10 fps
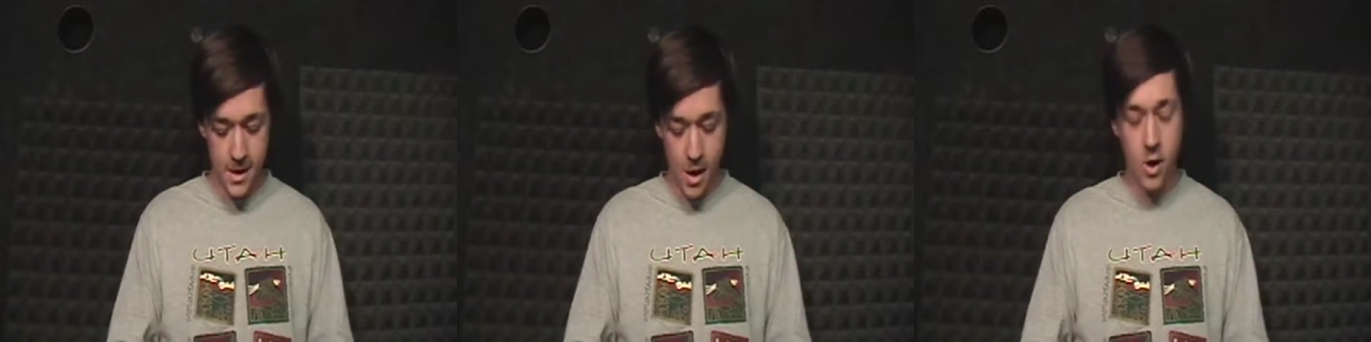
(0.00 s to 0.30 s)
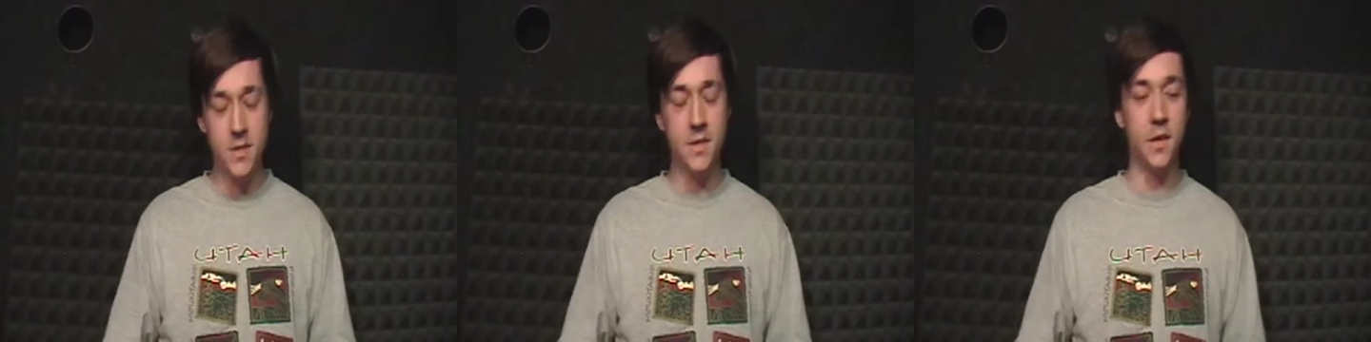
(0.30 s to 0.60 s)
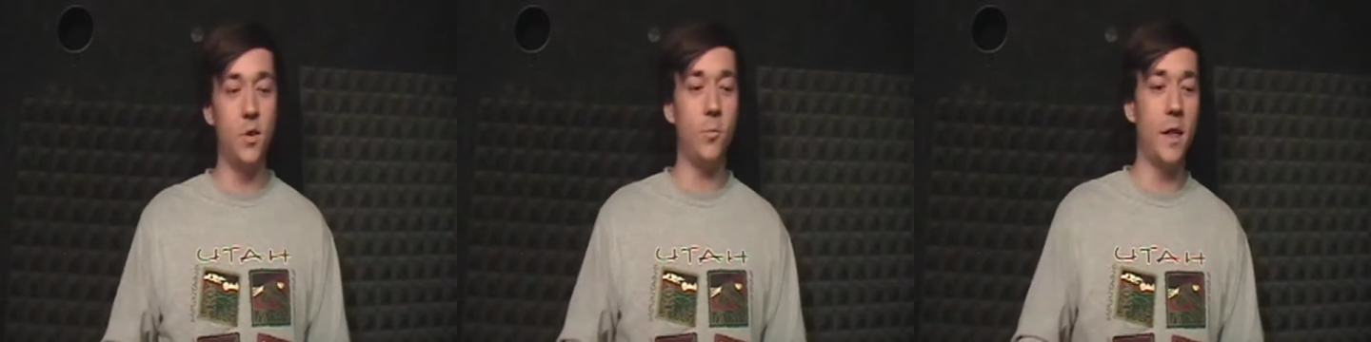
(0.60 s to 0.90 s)
Arts and
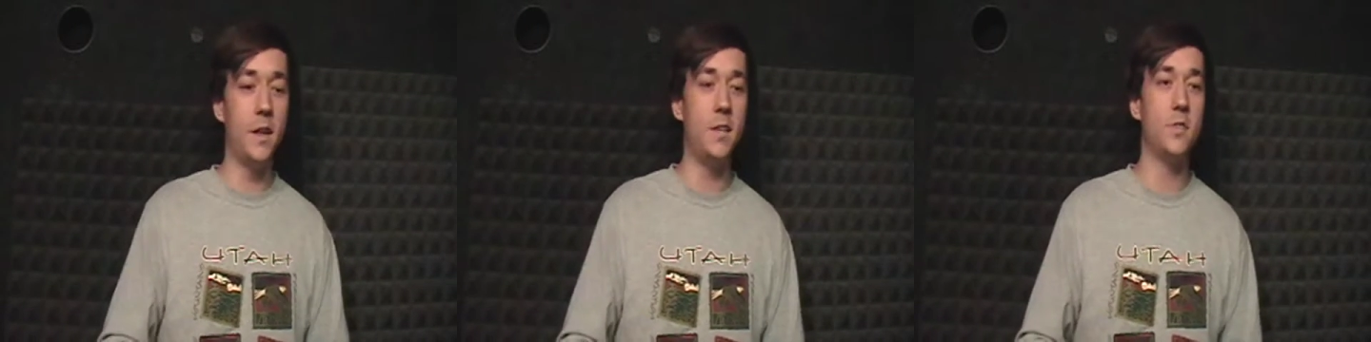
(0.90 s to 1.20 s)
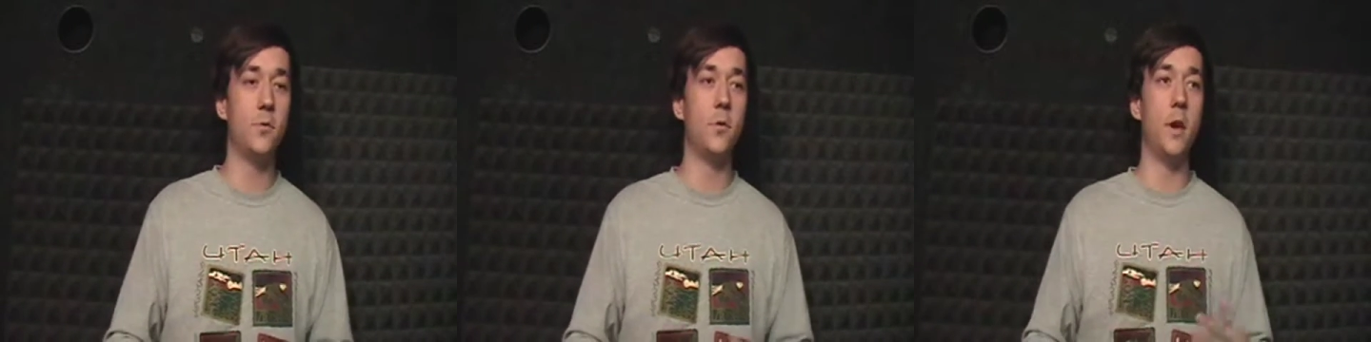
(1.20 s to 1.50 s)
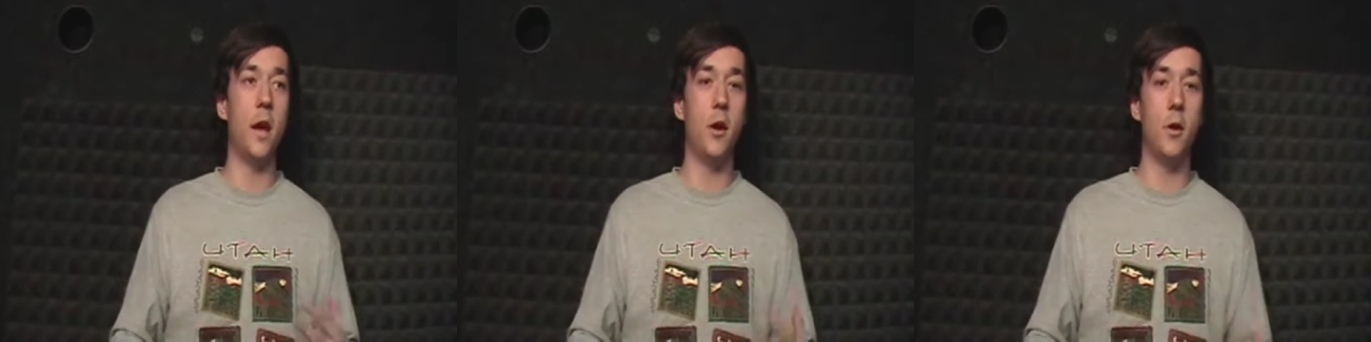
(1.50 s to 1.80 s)
Humanities Through
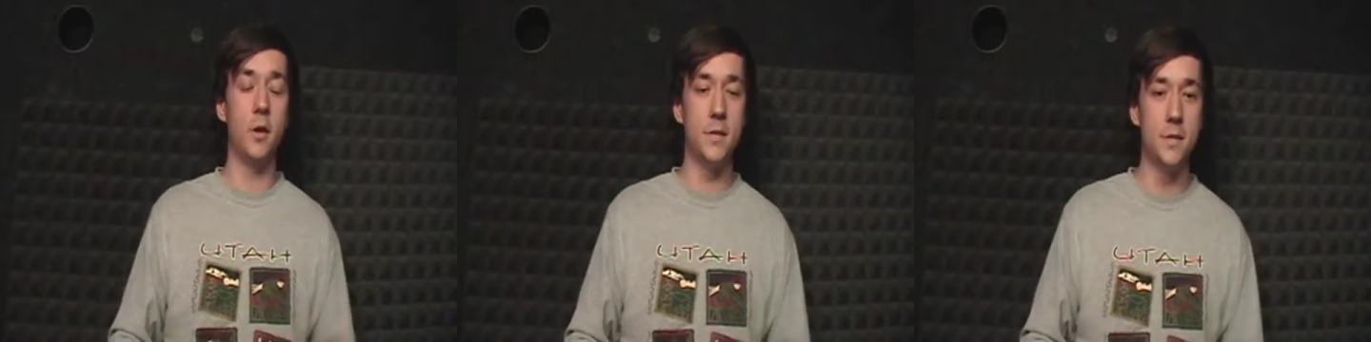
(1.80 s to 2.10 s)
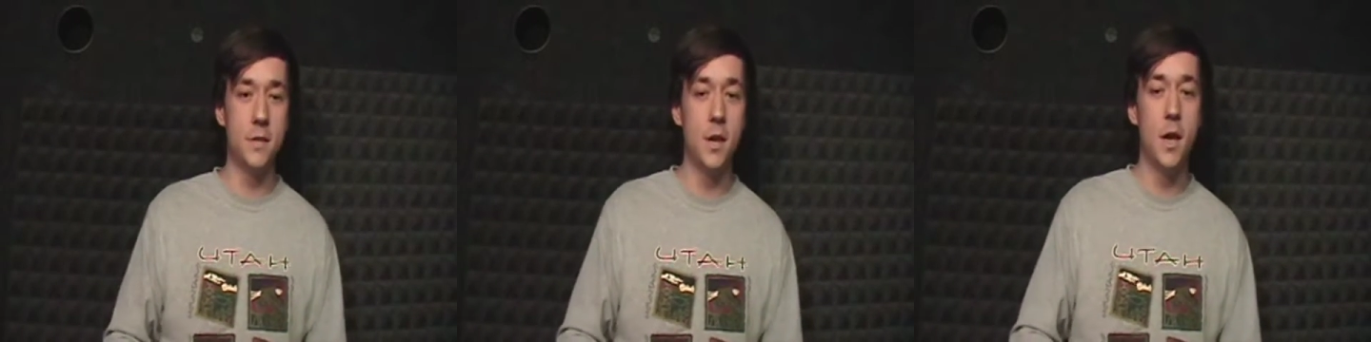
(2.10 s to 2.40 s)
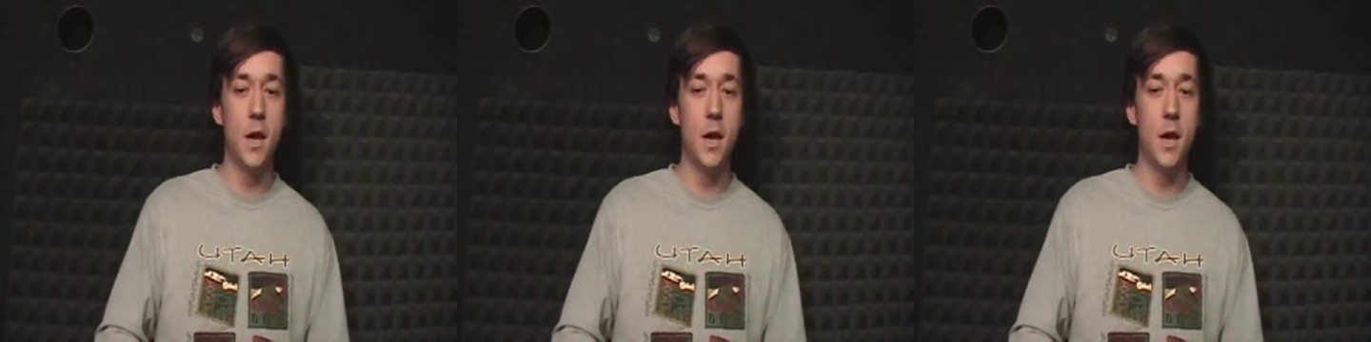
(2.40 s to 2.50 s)
the Eras,